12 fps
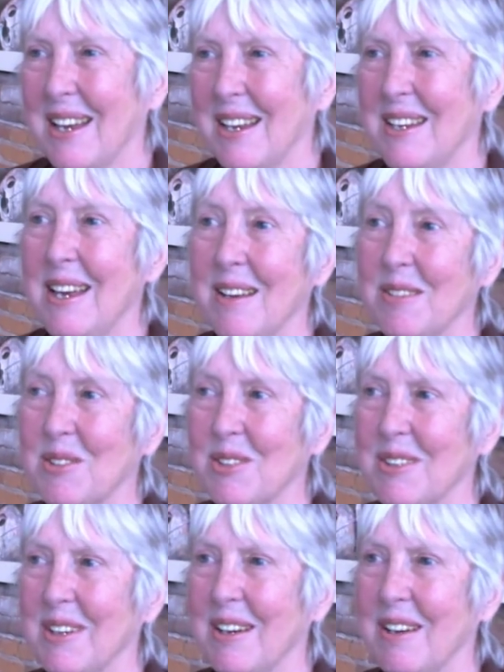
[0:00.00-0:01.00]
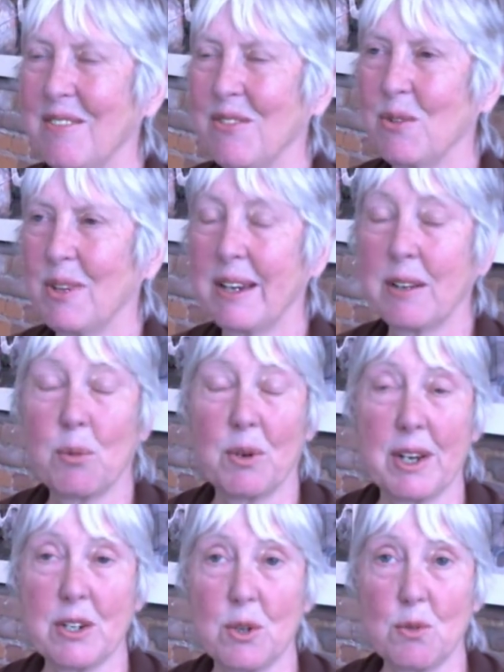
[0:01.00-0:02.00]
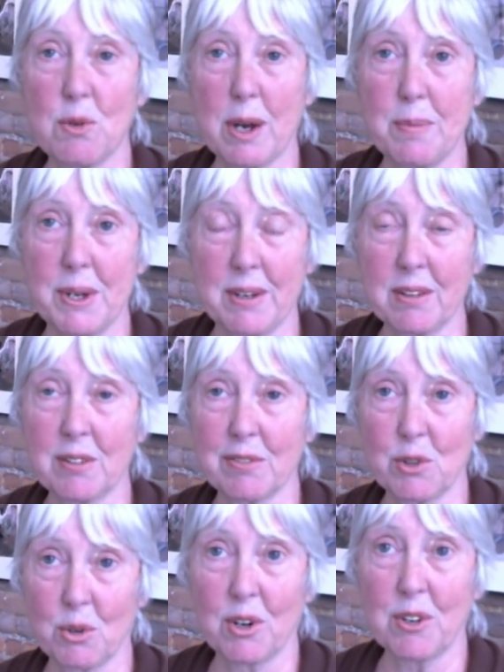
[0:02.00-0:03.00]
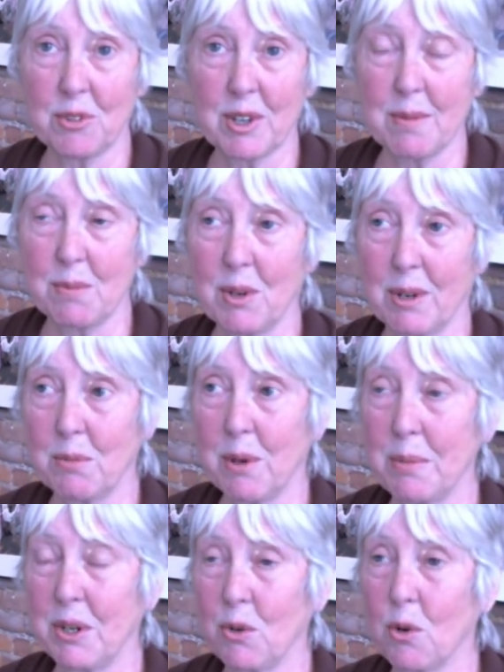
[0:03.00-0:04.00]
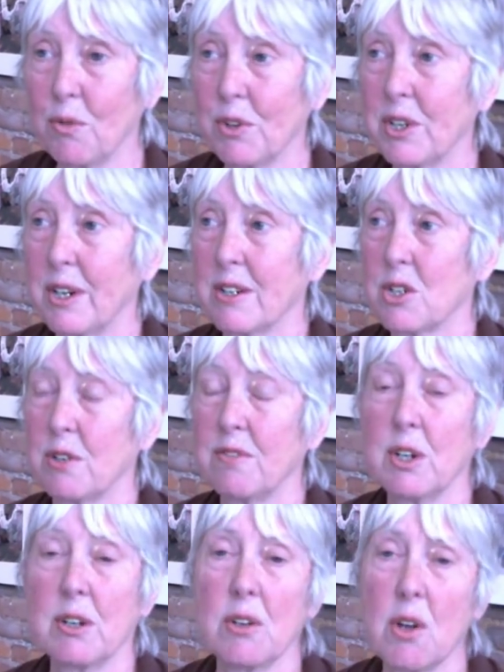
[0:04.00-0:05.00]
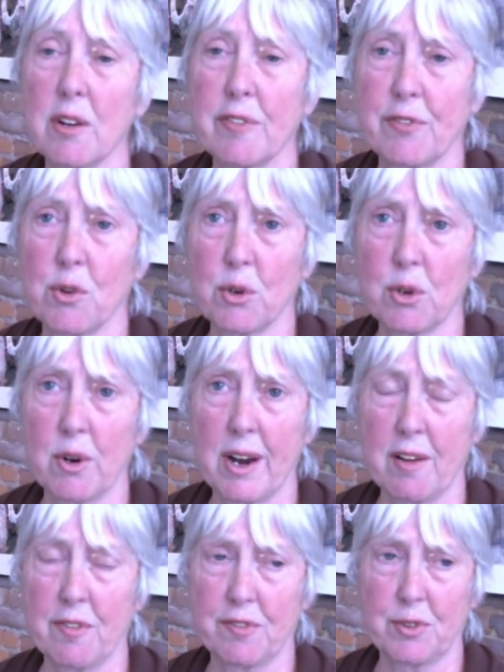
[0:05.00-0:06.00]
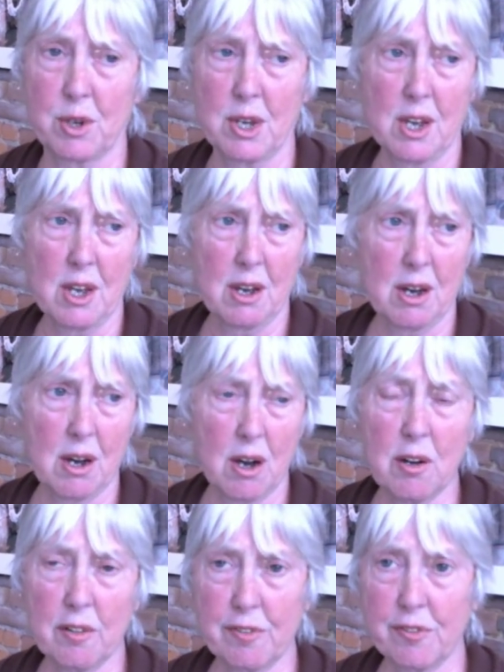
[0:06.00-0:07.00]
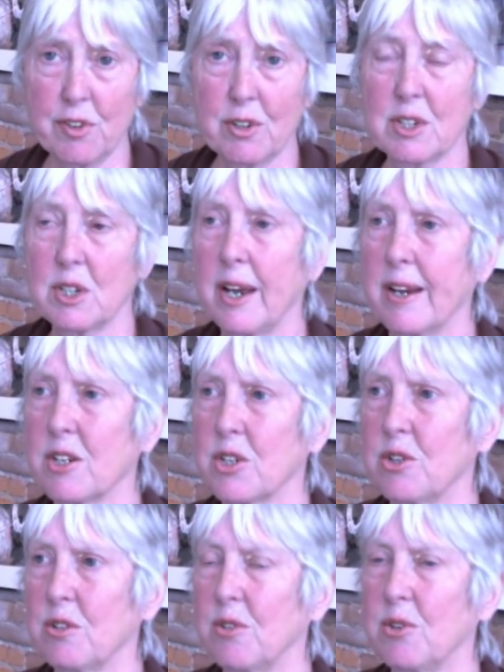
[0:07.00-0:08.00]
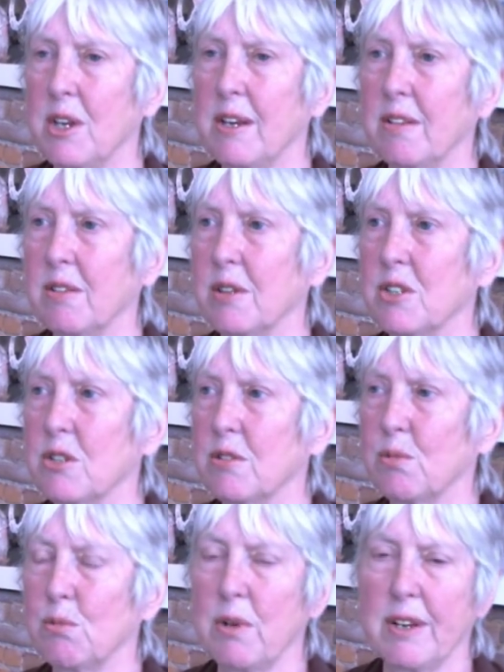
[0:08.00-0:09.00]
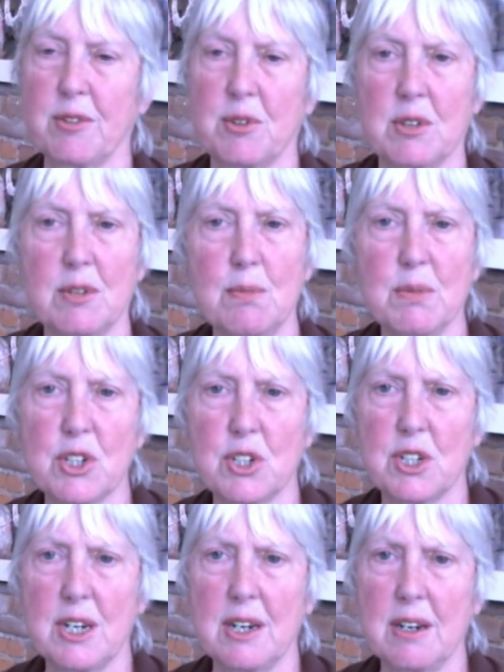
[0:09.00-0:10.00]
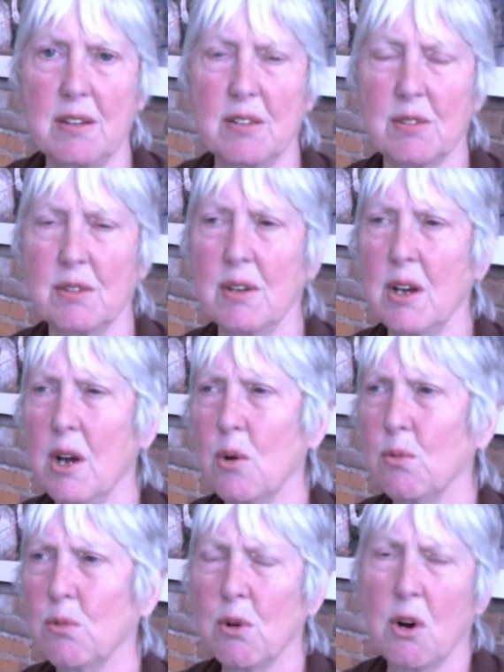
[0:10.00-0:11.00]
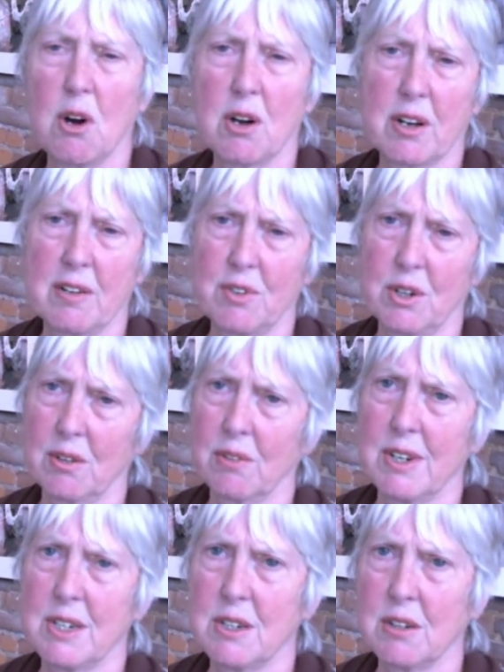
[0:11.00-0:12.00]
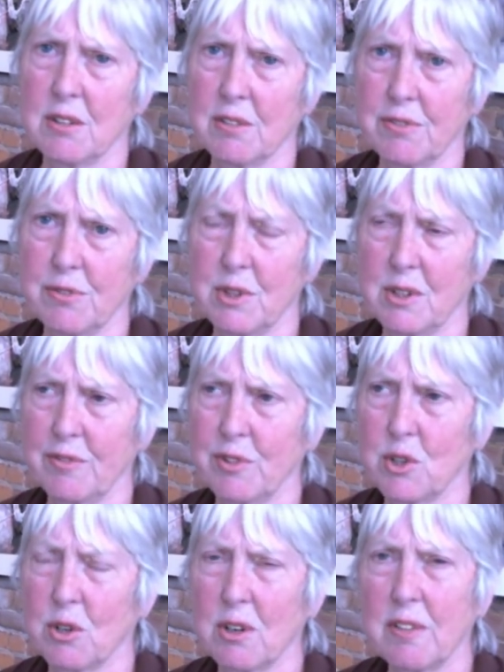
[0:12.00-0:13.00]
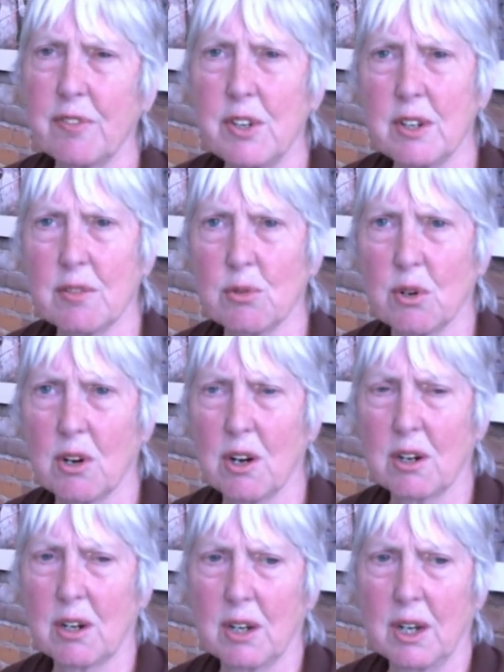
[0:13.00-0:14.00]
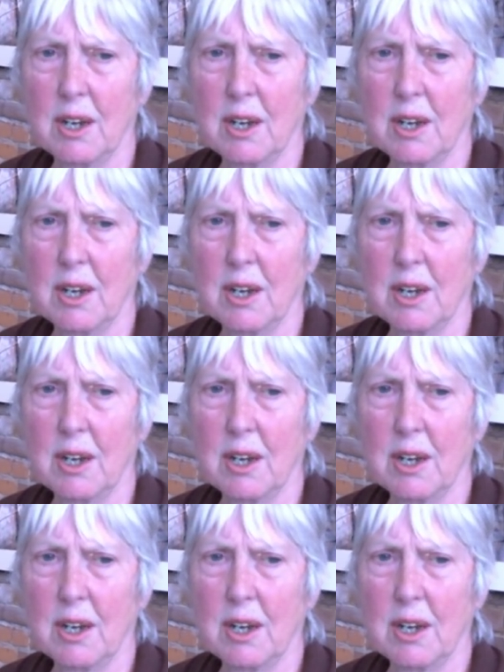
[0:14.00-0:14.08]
Yes, like when I do rubbings, of course, I'm rubbing over texture. I've done a lot of photographs of textured things such as rusted machines and rock. I've done a great deal of photography of rock,